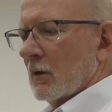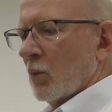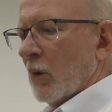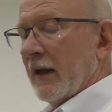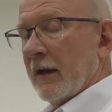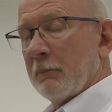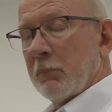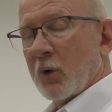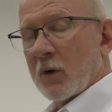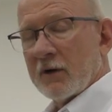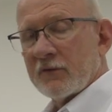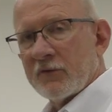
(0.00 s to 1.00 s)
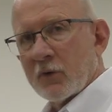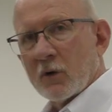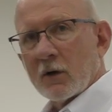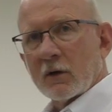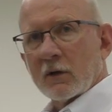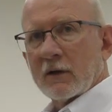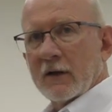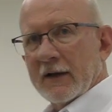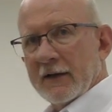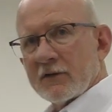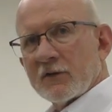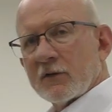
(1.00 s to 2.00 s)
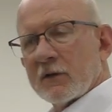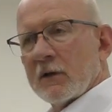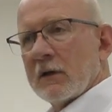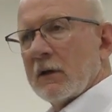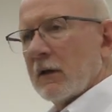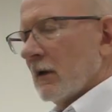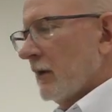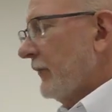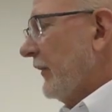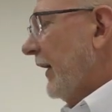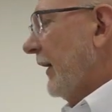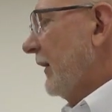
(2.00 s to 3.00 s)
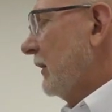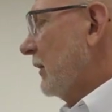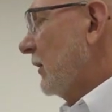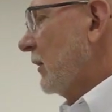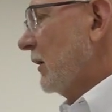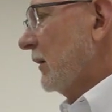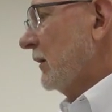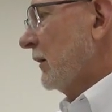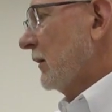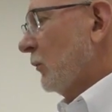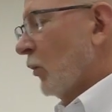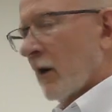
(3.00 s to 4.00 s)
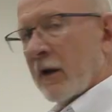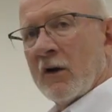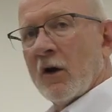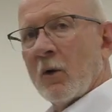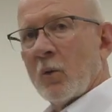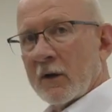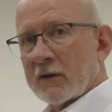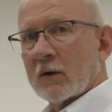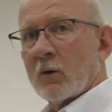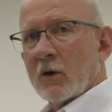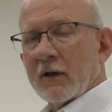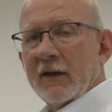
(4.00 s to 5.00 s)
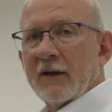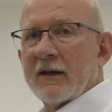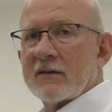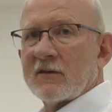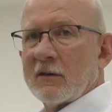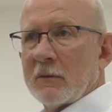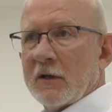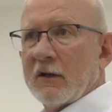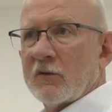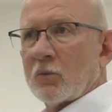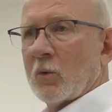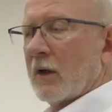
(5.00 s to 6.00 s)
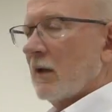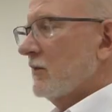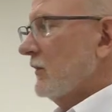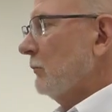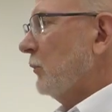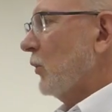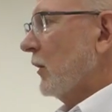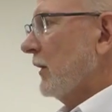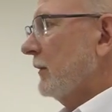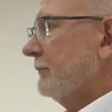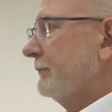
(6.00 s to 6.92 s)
we import for clients that want to know what the quality of that semen is when it's imported.